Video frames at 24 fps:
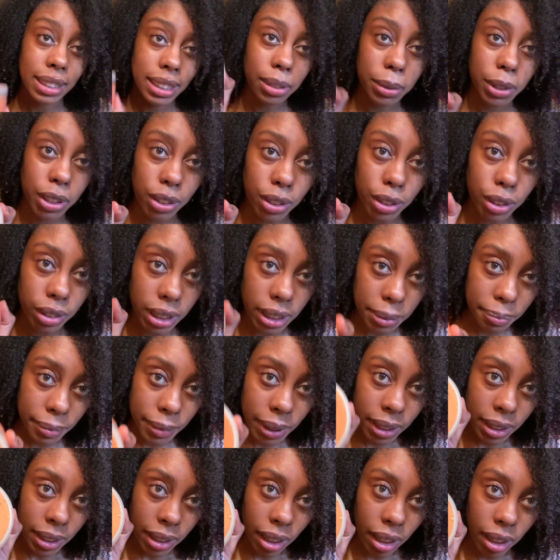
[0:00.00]
I
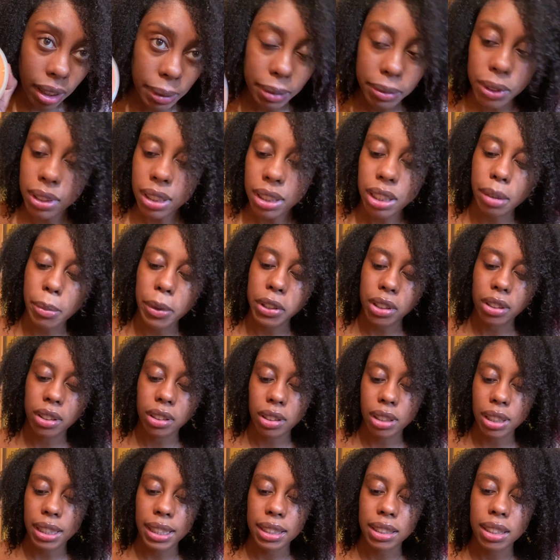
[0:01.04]
personally don't use
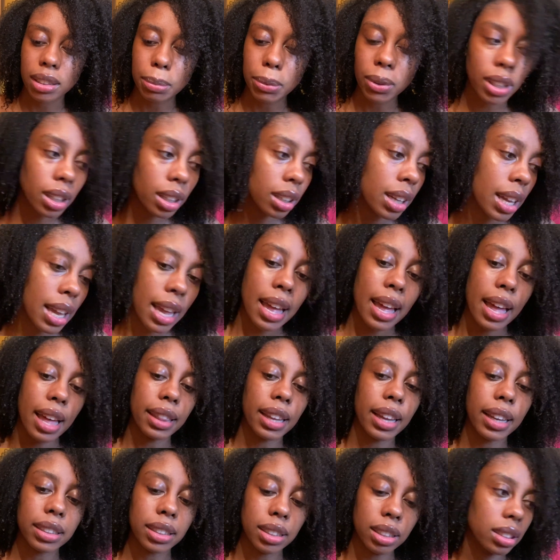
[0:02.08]
gel because when you
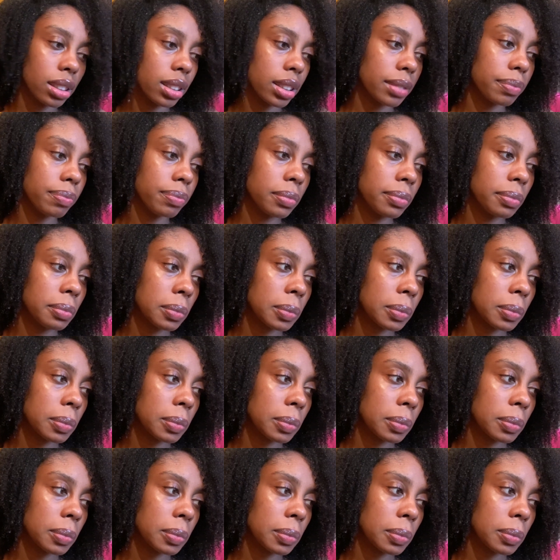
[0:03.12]
use gel,